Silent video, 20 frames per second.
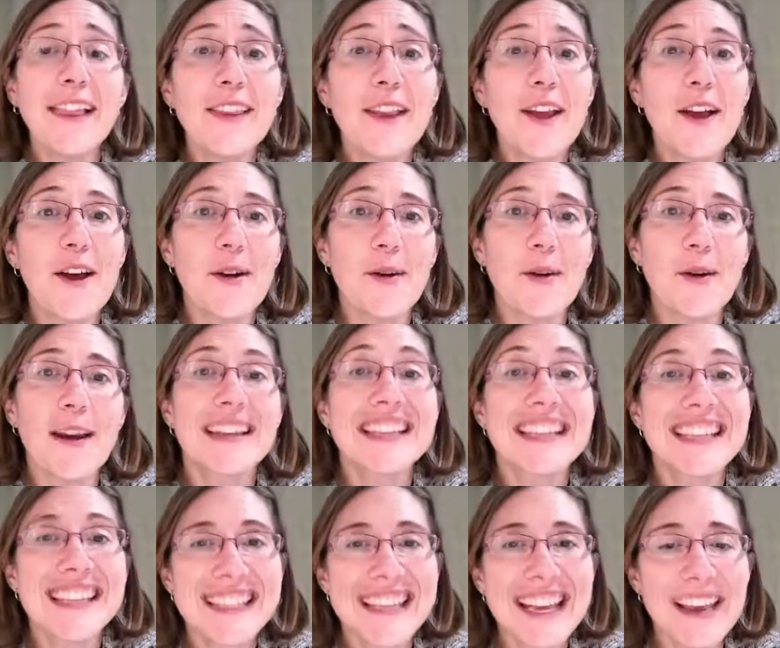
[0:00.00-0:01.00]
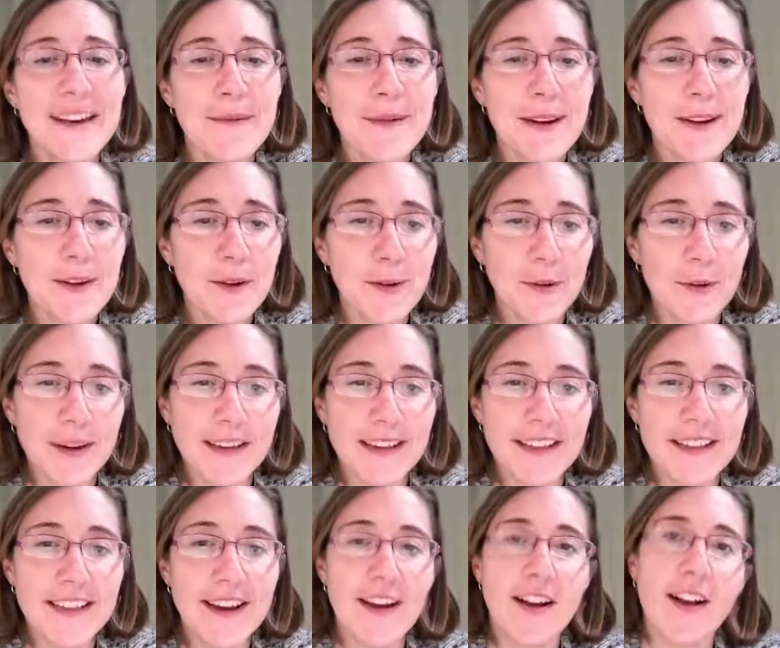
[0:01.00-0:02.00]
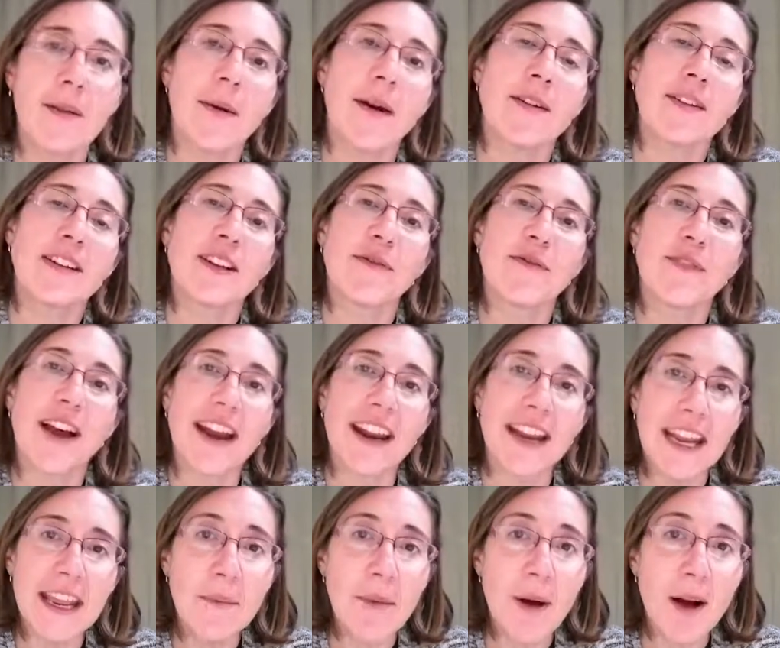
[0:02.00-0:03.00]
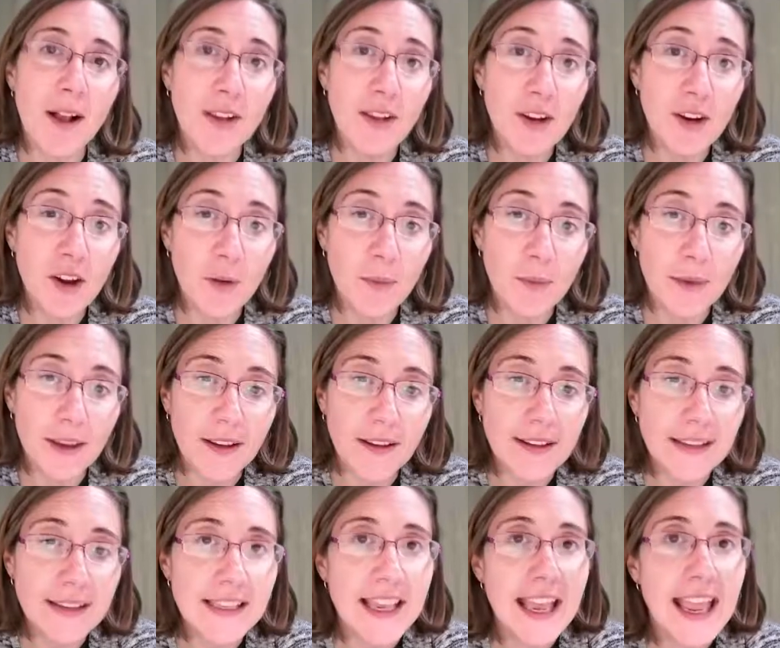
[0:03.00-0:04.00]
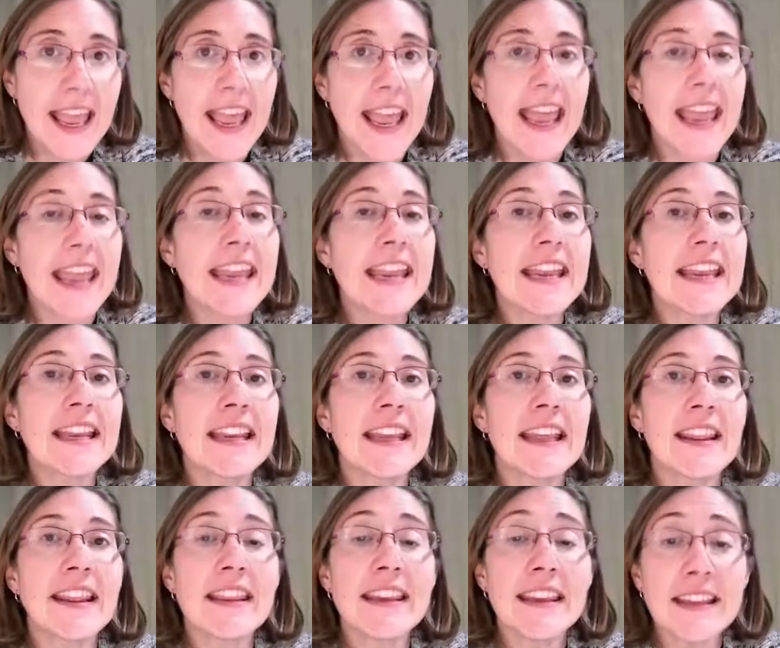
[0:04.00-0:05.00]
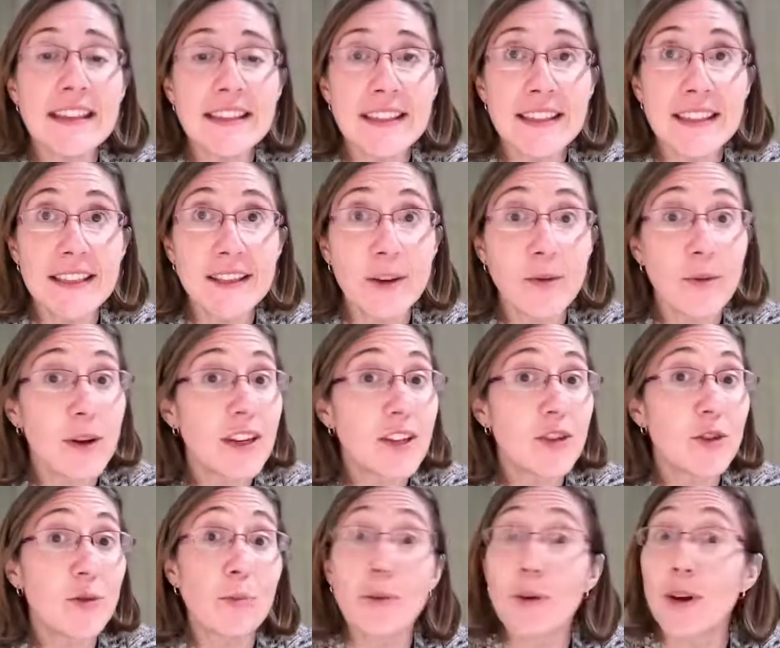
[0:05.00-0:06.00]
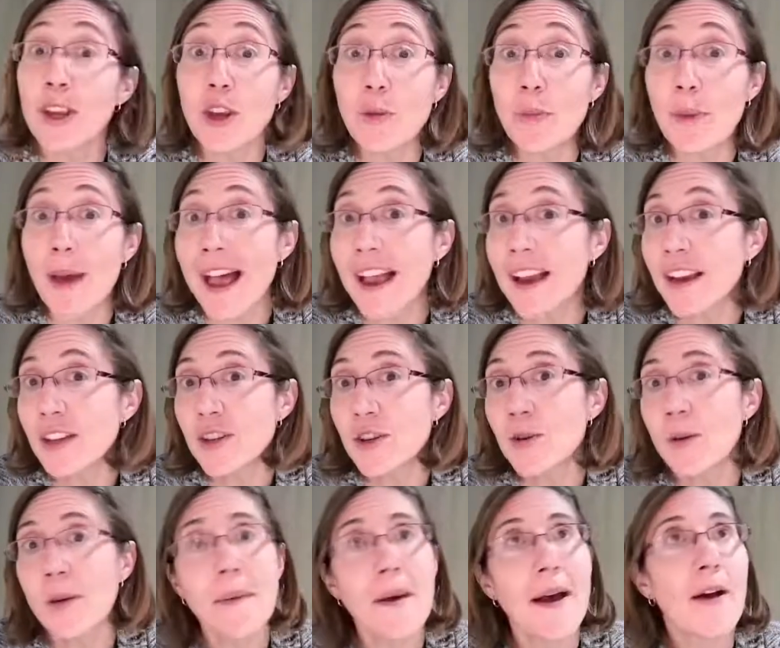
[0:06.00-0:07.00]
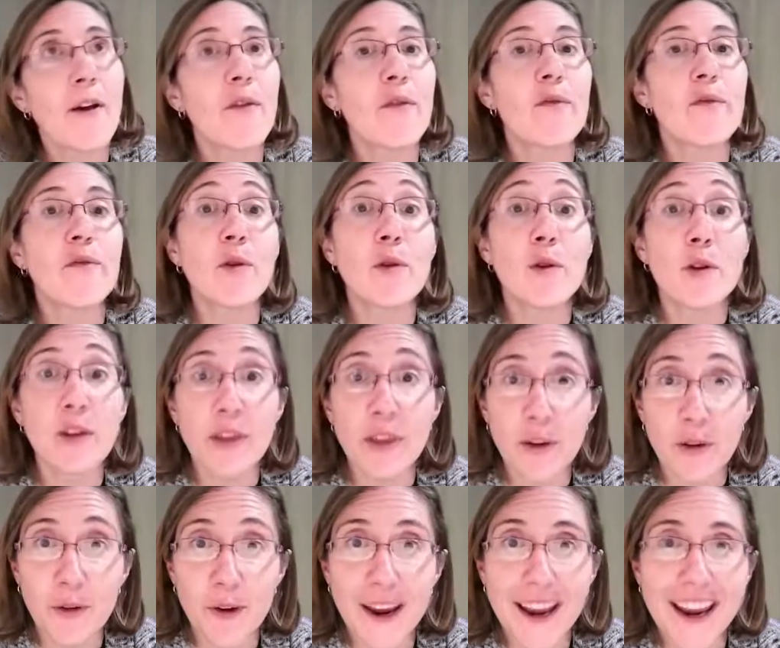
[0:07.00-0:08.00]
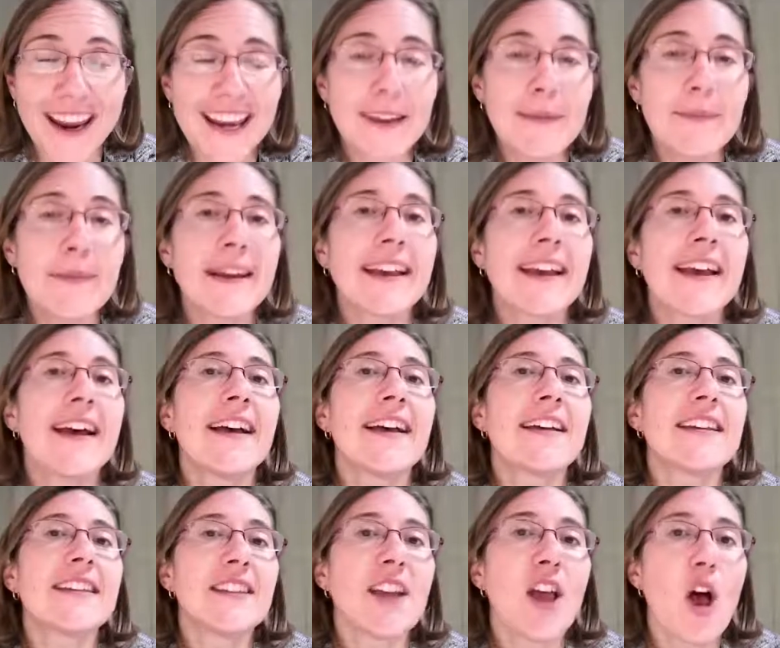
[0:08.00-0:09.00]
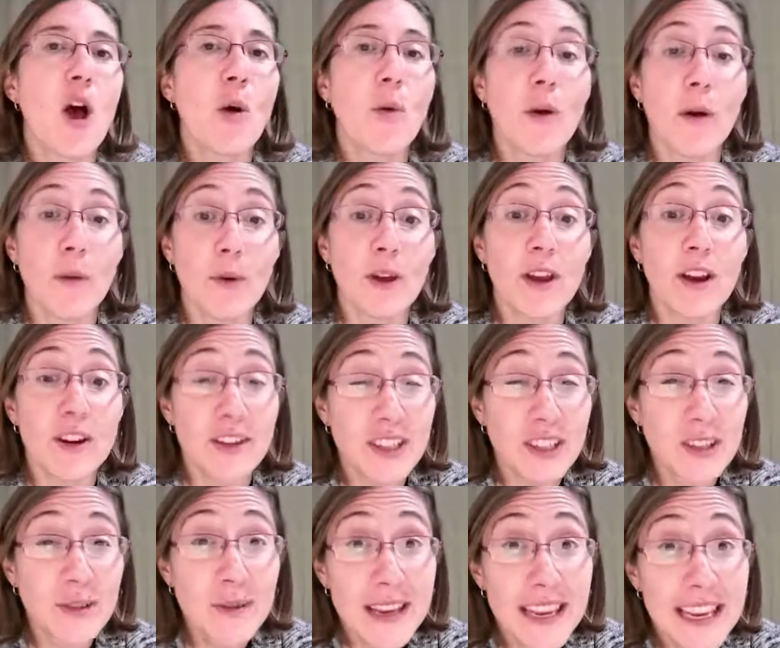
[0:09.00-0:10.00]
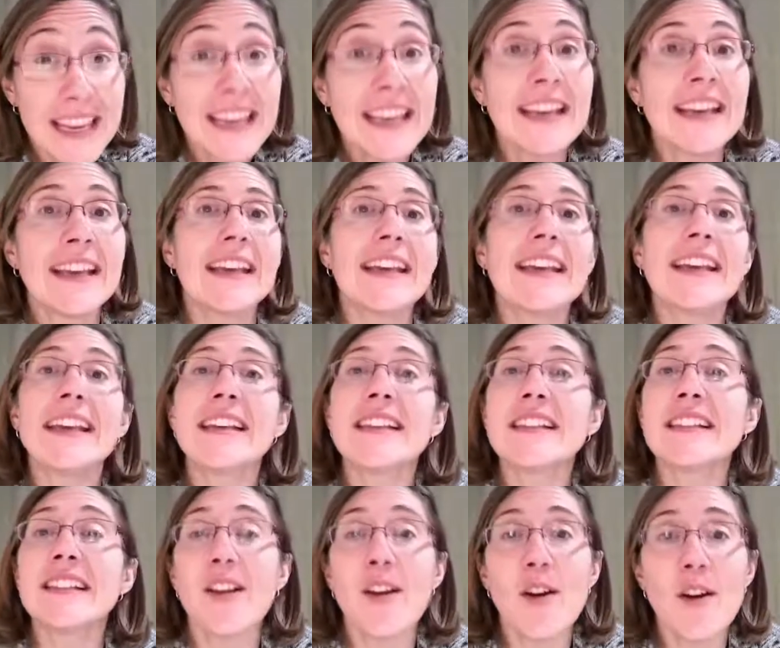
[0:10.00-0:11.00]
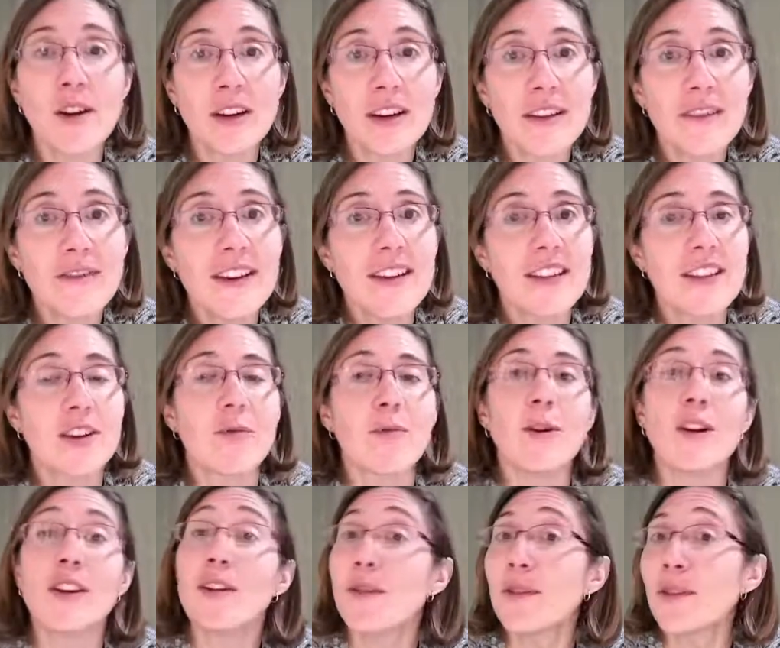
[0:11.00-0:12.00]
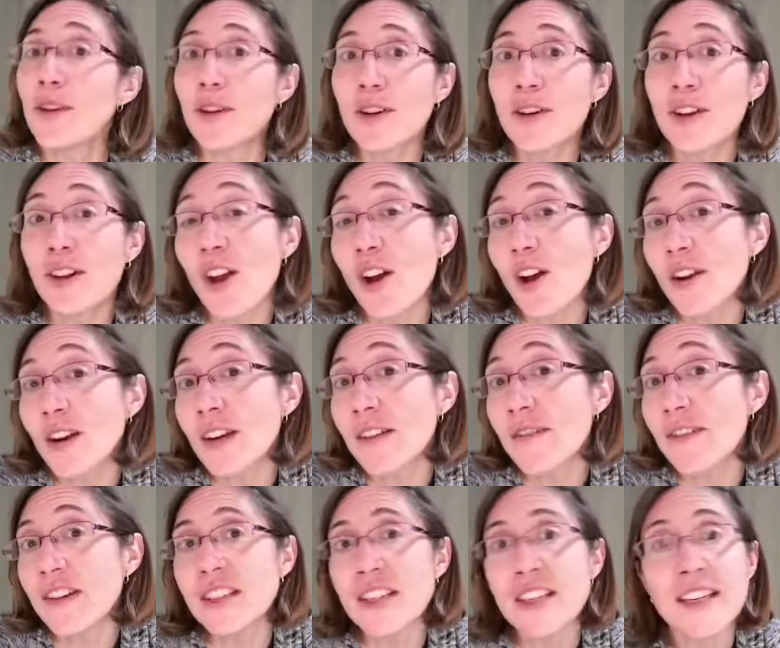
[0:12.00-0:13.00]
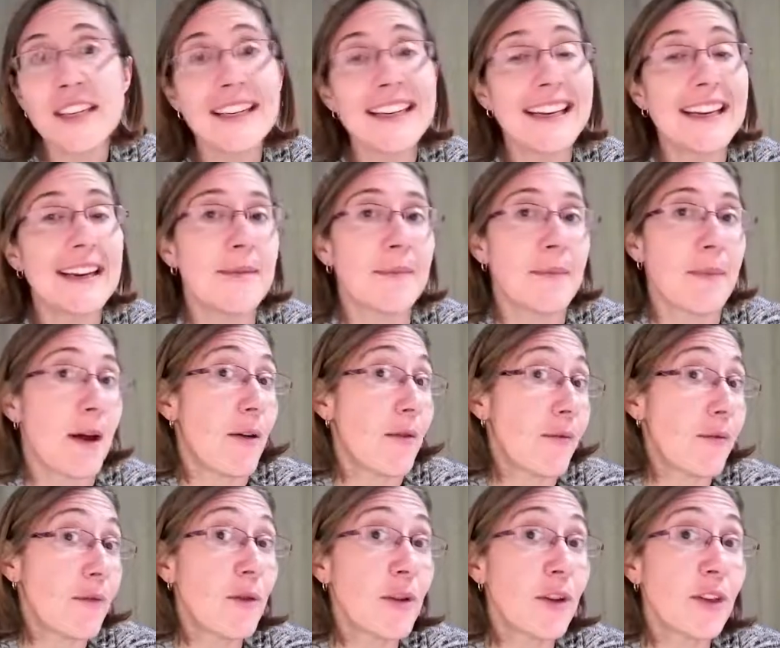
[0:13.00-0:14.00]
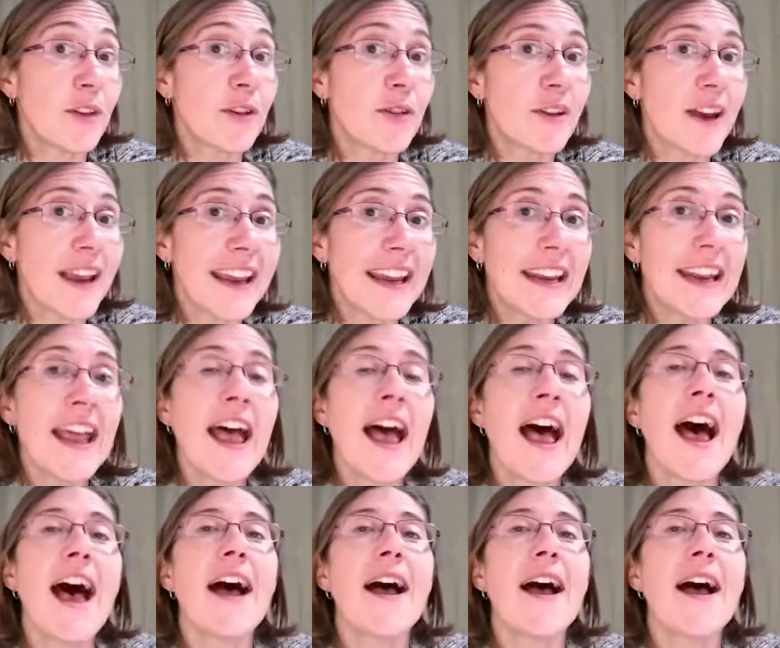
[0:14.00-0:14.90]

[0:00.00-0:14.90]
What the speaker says: Hello, today we are going to talk about dividing polynomials, and this is going to bring you back to about 4th grade because what we are doing is long division. When you learned long division in about 4th grade,